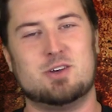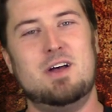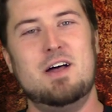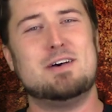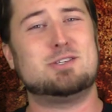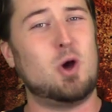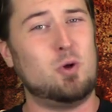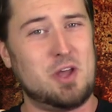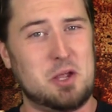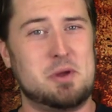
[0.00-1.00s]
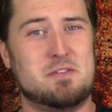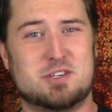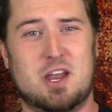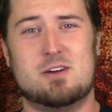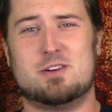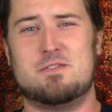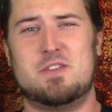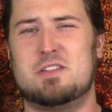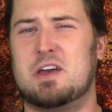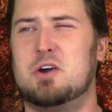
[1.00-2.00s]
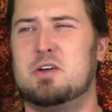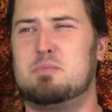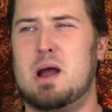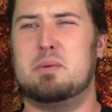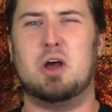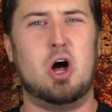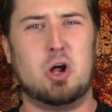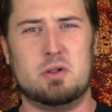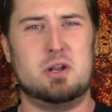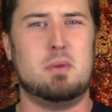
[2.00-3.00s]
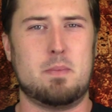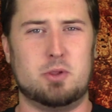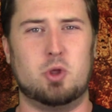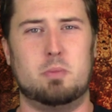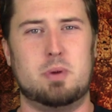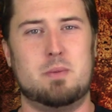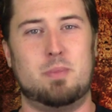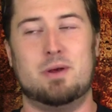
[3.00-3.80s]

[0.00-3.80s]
So that's the only element of his character. I think they could have probably uglied him up a little bit.